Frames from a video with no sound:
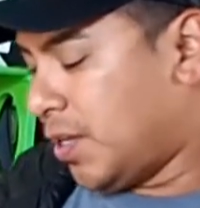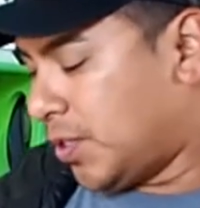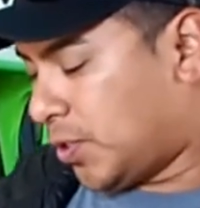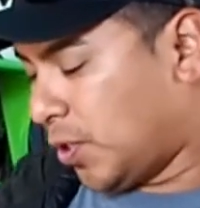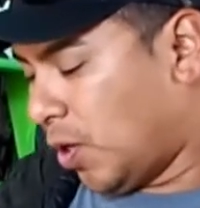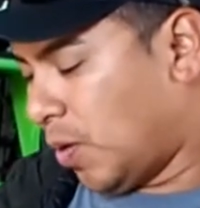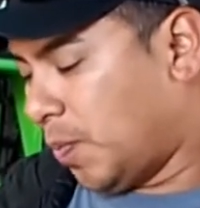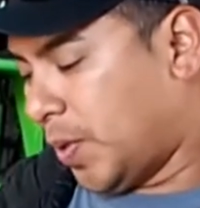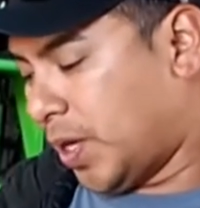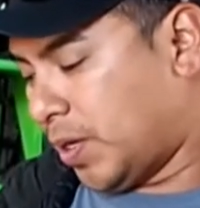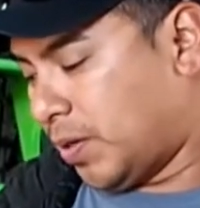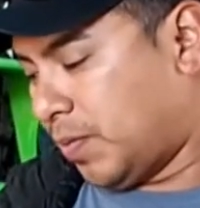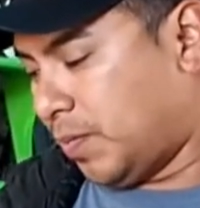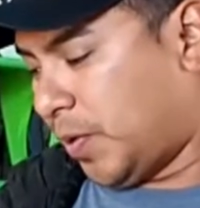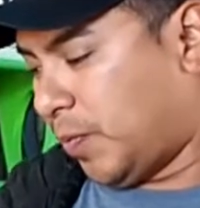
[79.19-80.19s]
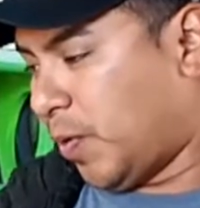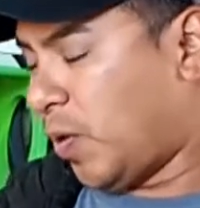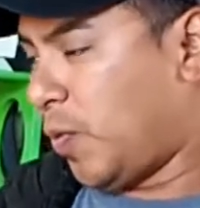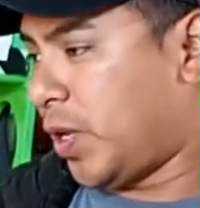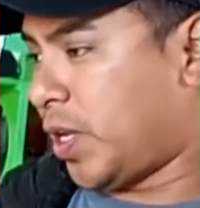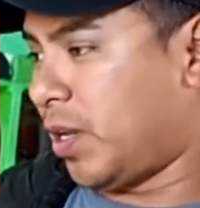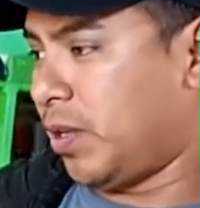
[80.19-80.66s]
So, but
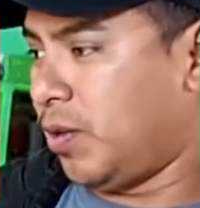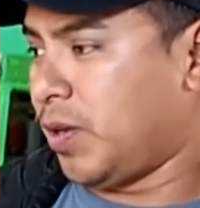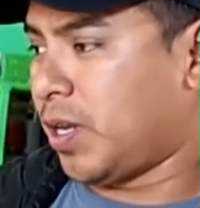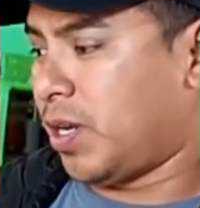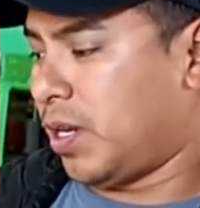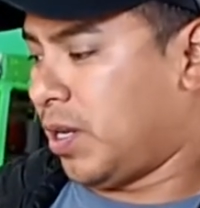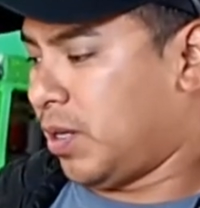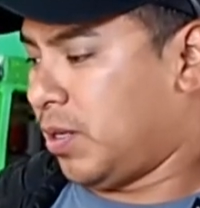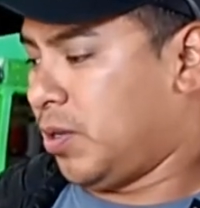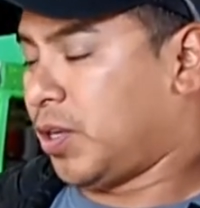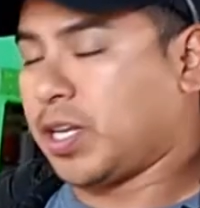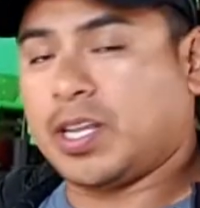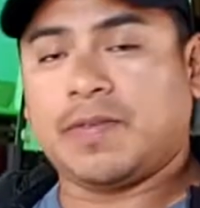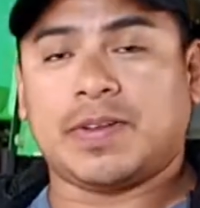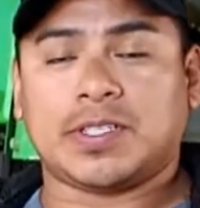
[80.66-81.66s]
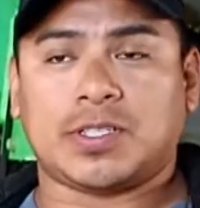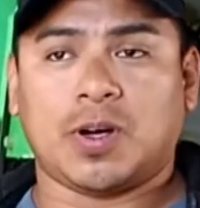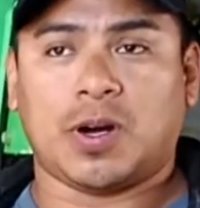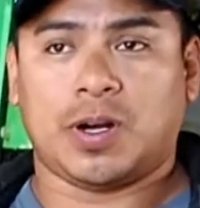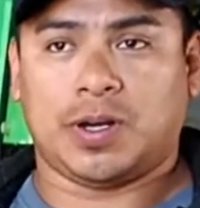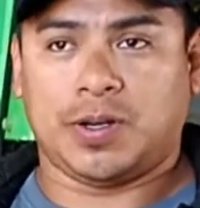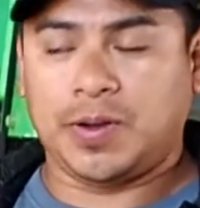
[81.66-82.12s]
before you can even
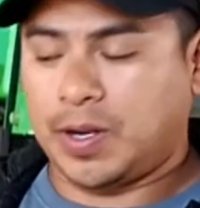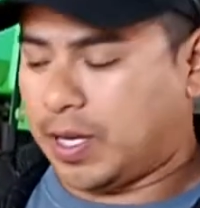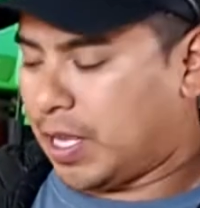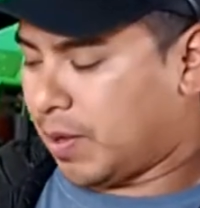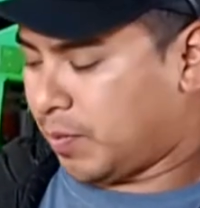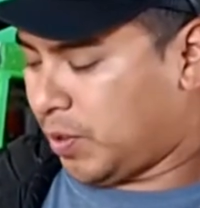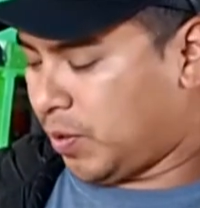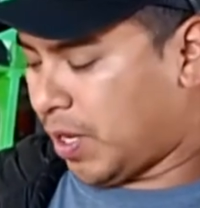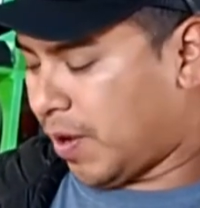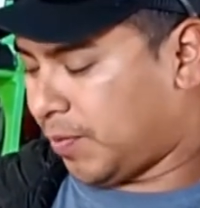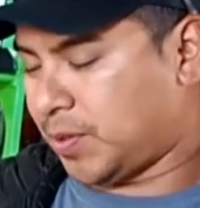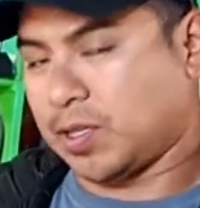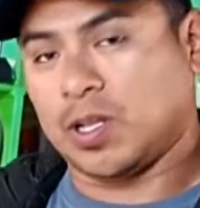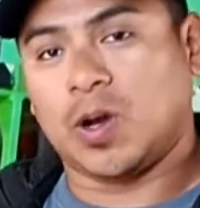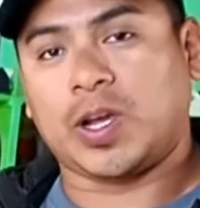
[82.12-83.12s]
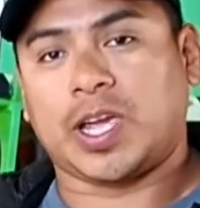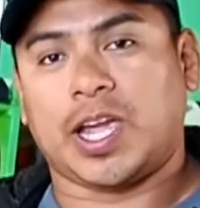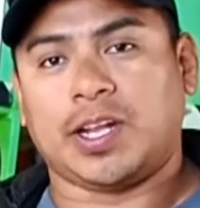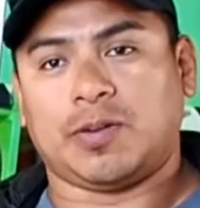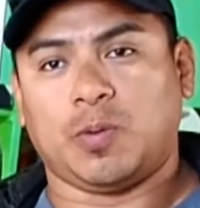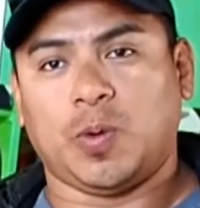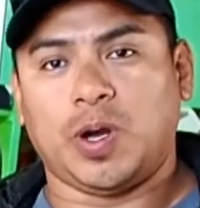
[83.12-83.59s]
start doing that, you have to
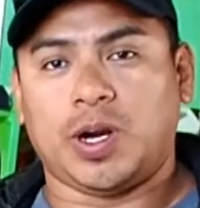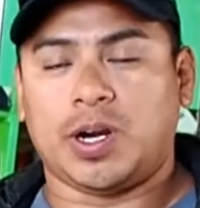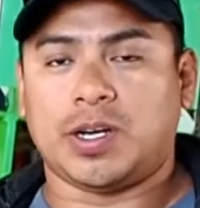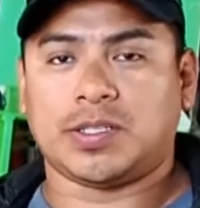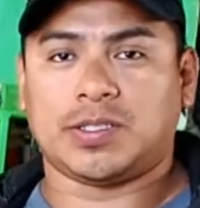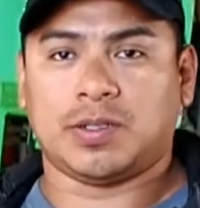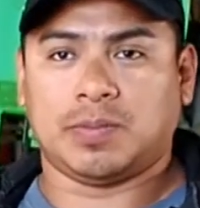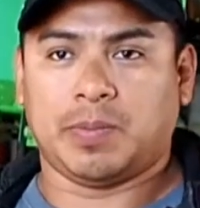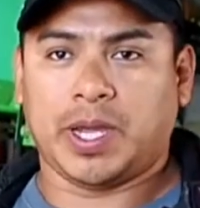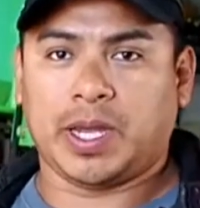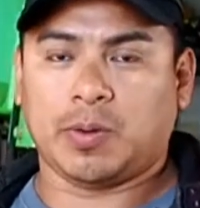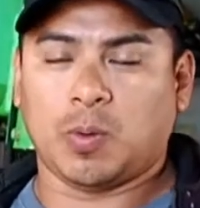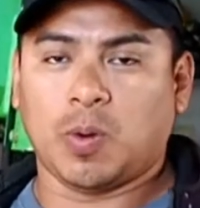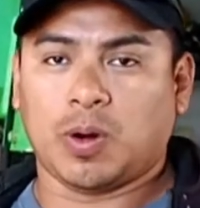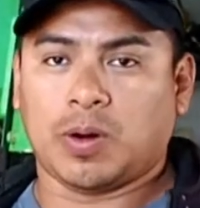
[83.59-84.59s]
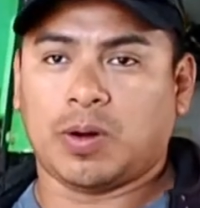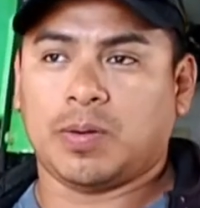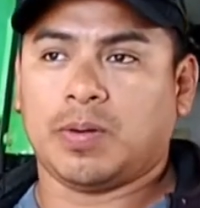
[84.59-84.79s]
locate where's the main water